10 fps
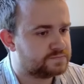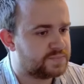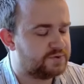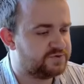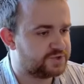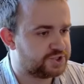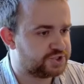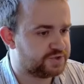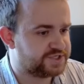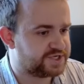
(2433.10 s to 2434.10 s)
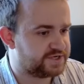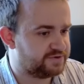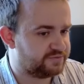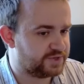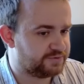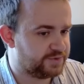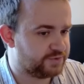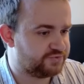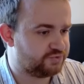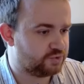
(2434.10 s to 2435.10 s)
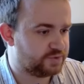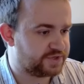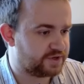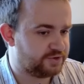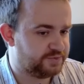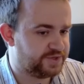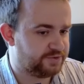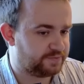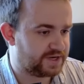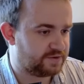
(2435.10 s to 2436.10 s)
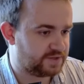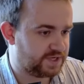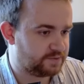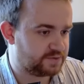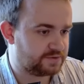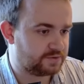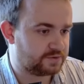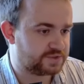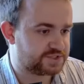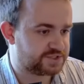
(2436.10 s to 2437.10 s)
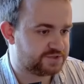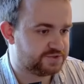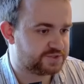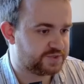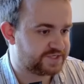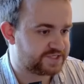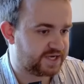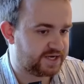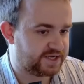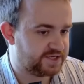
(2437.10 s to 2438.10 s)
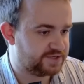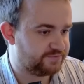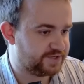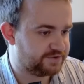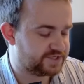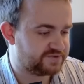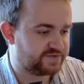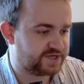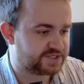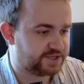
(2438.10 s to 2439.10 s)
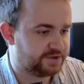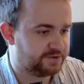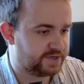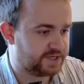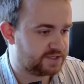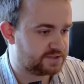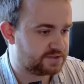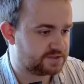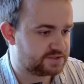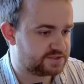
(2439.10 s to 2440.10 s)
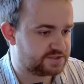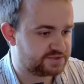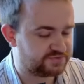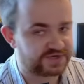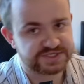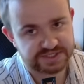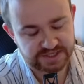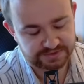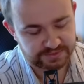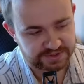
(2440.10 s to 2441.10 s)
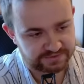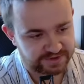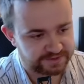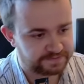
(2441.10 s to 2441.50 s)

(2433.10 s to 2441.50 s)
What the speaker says: Now we've got the choice here of whether we want draw with KOBY or power down with Law. Because as soon as we attack, he can redirect to Vasco and rest the other one, right?